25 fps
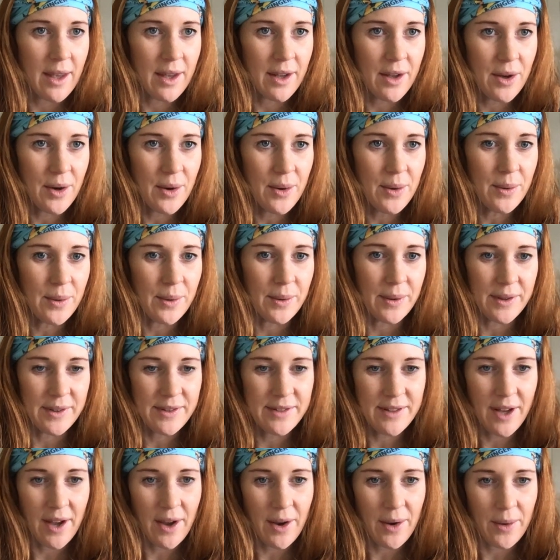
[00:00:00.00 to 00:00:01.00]
Cool.
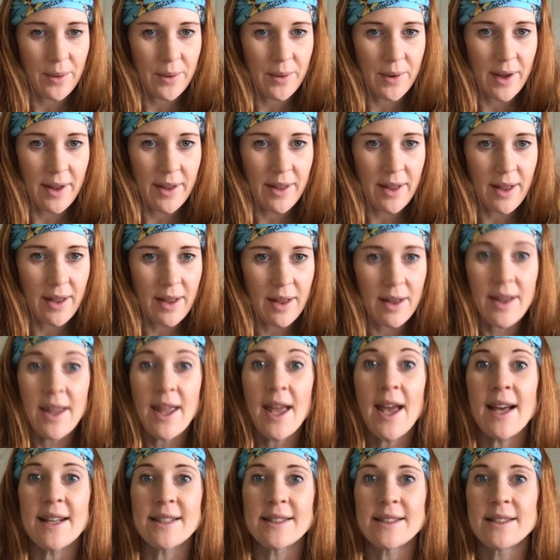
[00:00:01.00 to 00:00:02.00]
So,
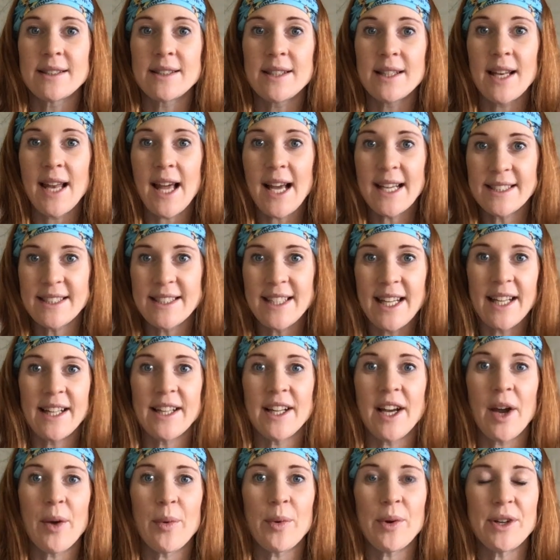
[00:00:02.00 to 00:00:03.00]
yes, the last
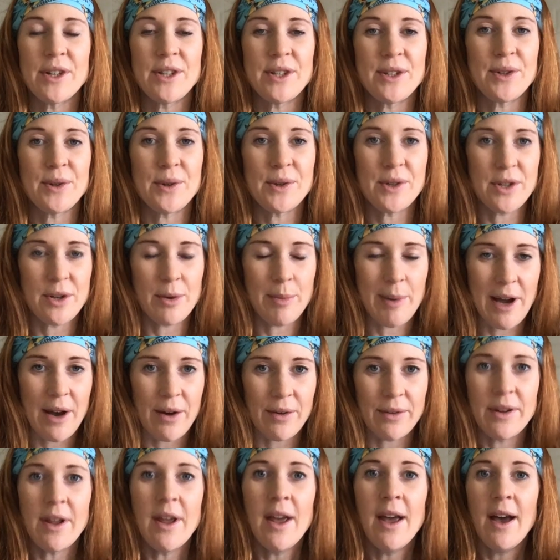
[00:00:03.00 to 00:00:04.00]
thing that I wanted to talk to you
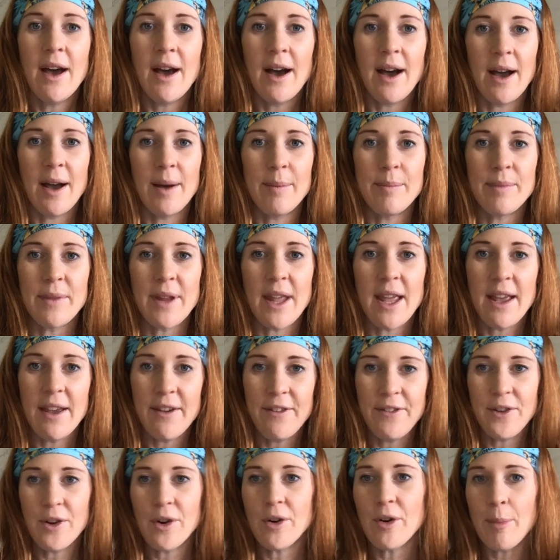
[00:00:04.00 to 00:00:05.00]
about,
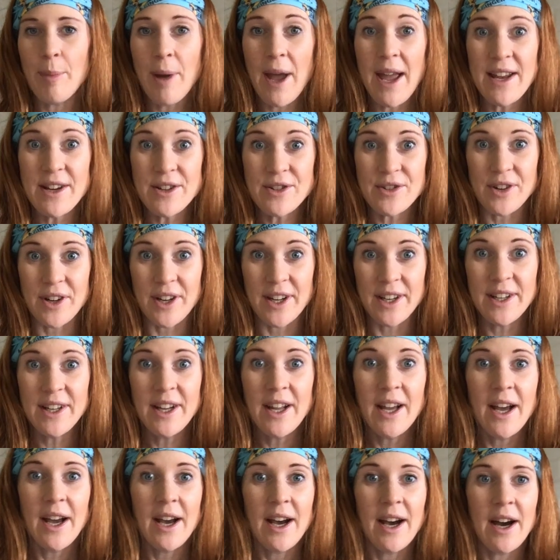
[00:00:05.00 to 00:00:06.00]
if you're a
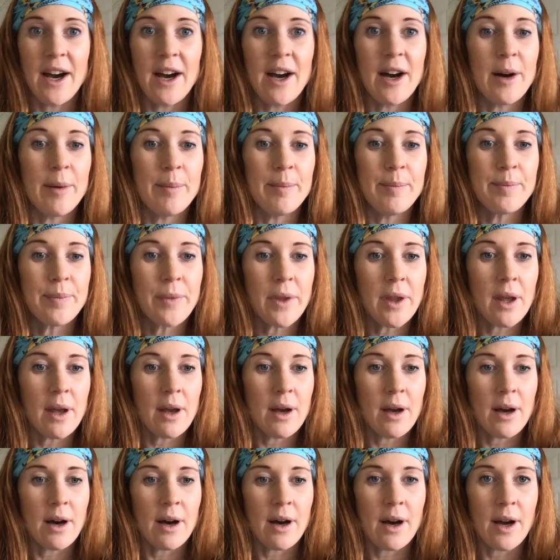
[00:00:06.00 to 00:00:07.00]
patron, I
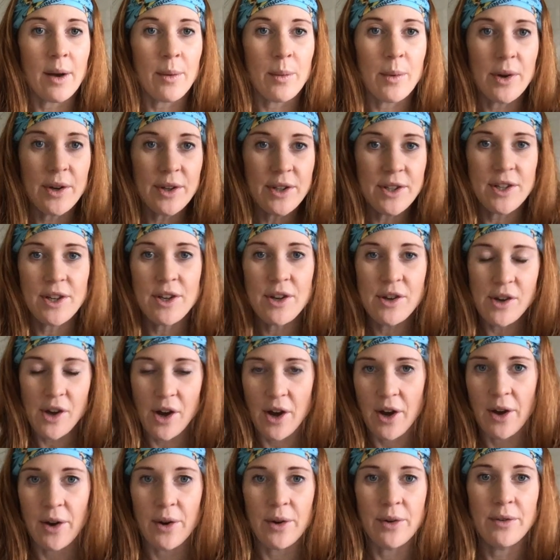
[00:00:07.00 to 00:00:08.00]
want to
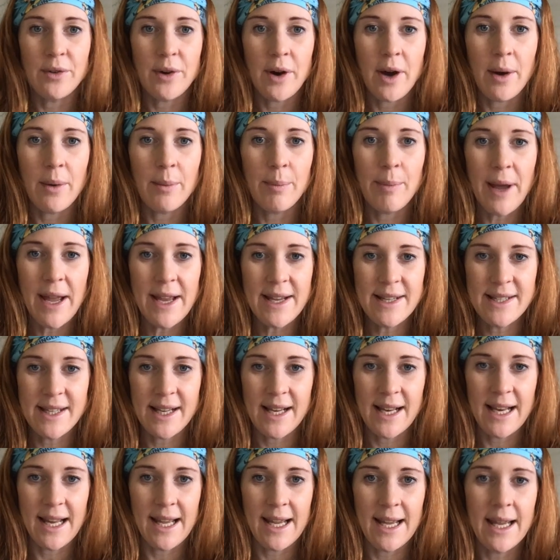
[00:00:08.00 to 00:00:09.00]
know,
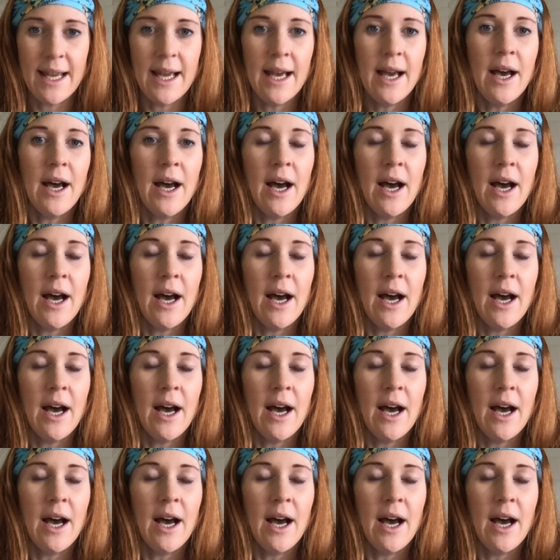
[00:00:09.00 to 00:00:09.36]
basically,